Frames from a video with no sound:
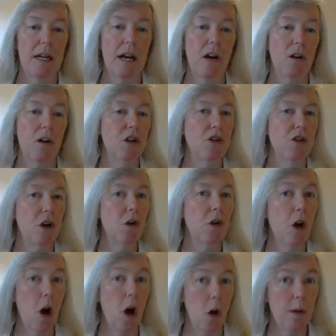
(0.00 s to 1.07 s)
Now, you
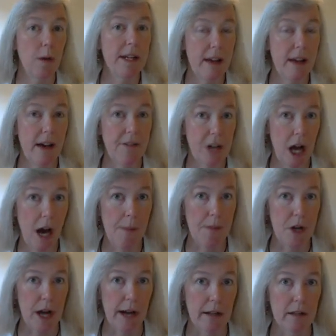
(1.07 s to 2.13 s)
don't always have an
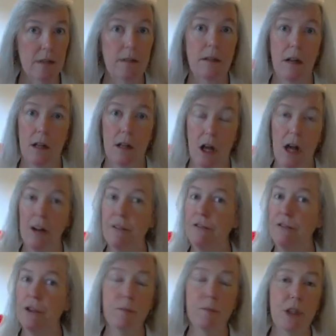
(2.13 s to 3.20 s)
object. A lot of
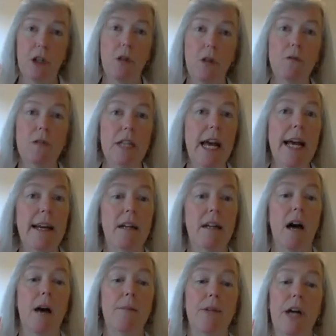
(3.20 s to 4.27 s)
verbs don't take an
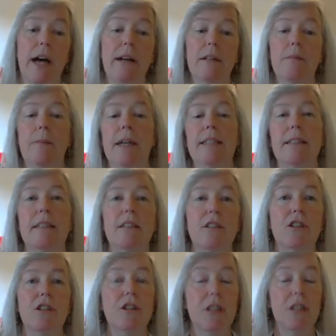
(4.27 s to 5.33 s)
object. My
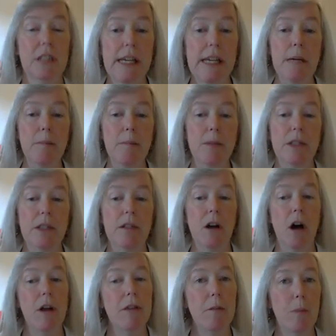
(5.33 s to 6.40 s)
sister sleeps
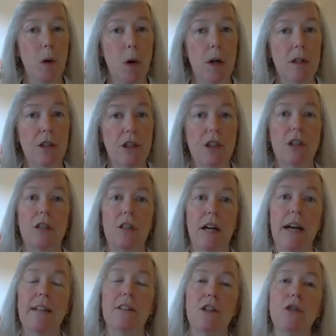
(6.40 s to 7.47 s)
on the porch
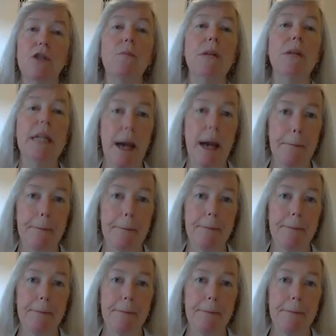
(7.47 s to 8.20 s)
at 2 p.m.